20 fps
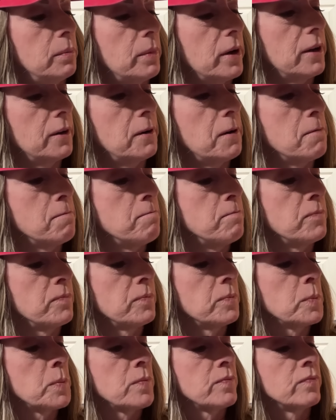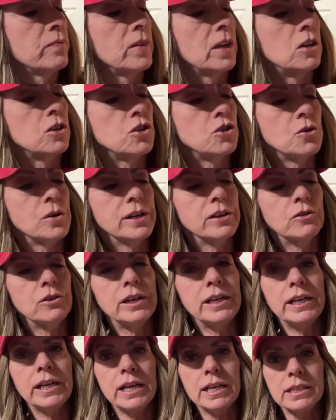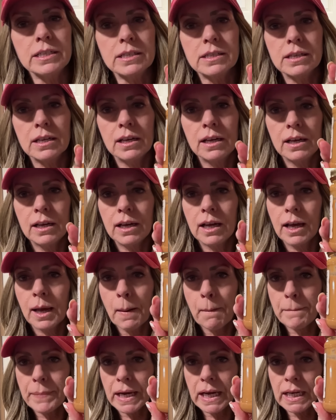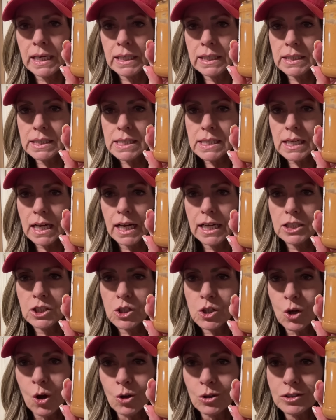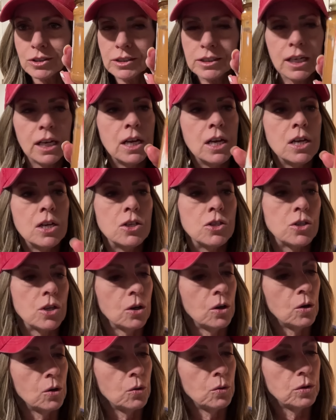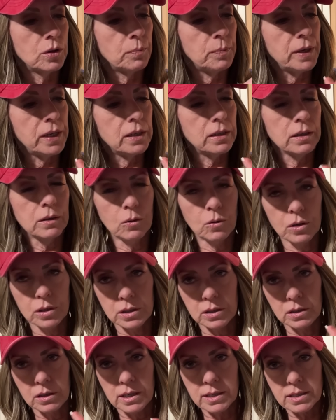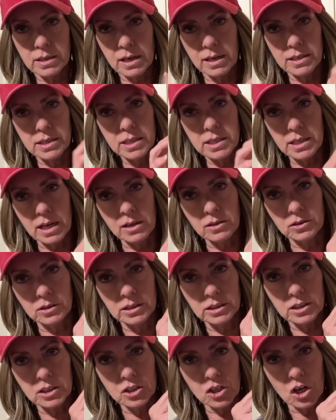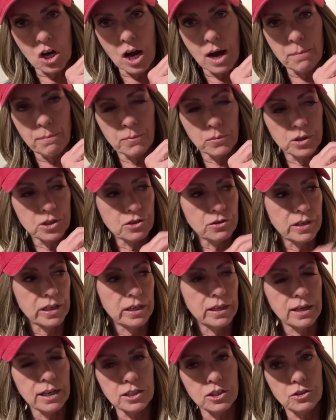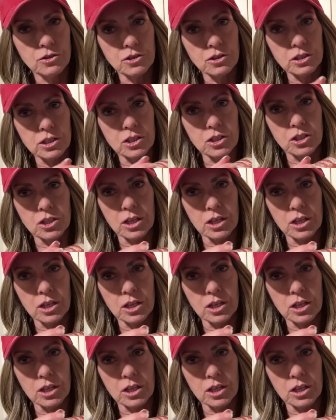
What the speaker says: butter, 2 ingredients, peanuts and salt. So the peanut oil has kind of settled at the top. When you get it, I usually just